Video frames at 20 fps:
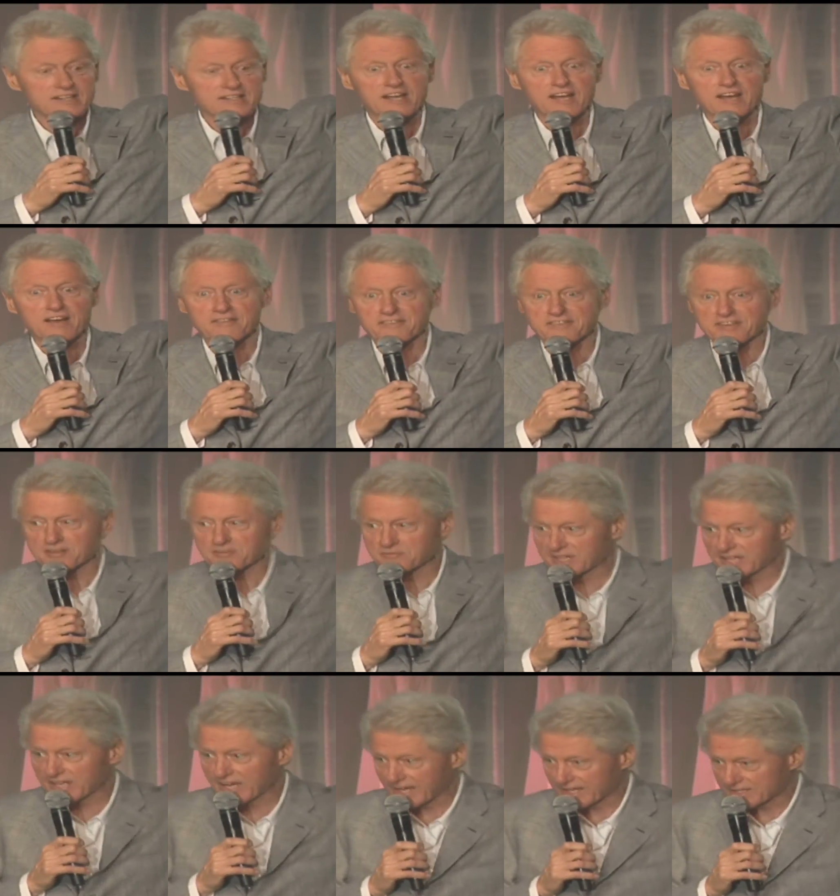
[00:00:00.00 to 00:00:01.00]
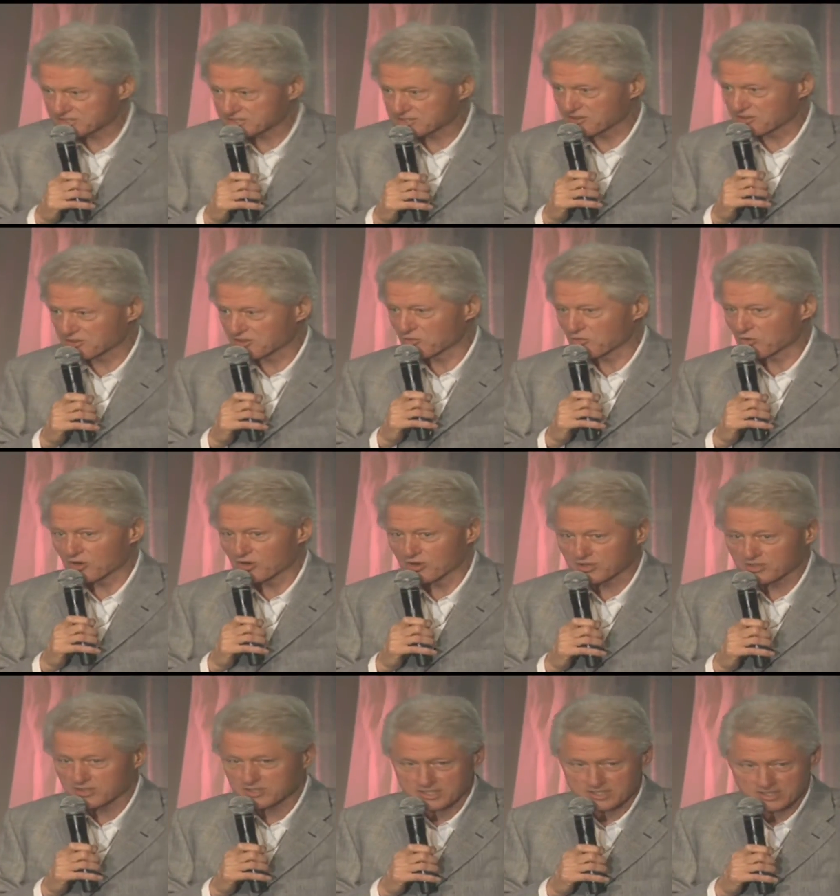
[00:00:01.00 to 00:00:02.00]
tell them yes. So the
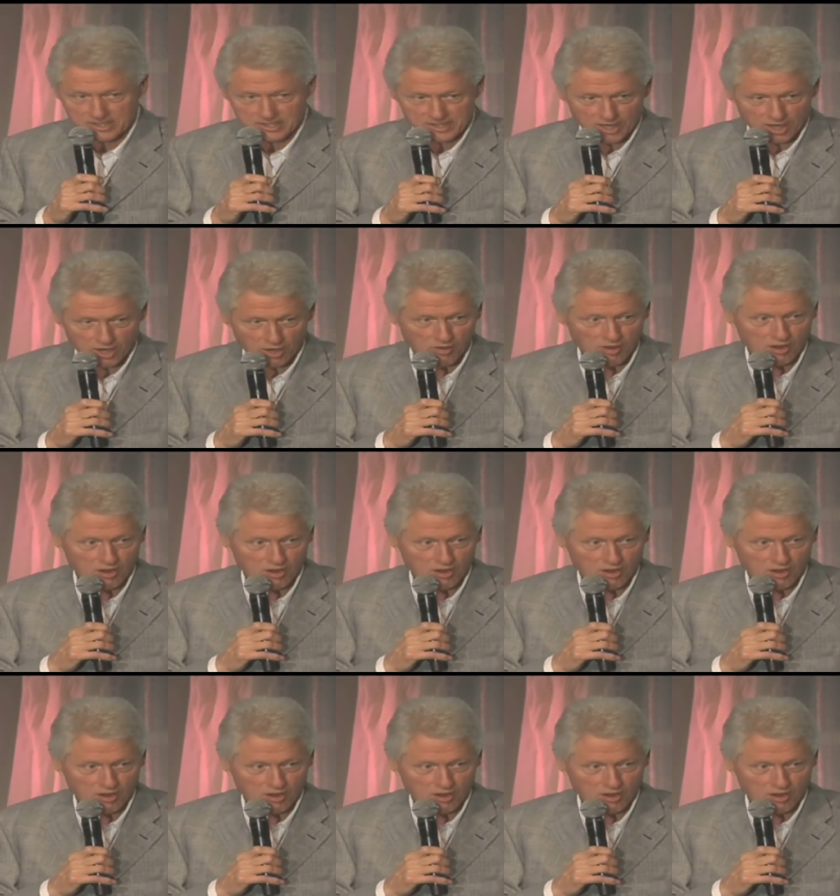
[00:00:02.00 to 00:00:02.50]
world can go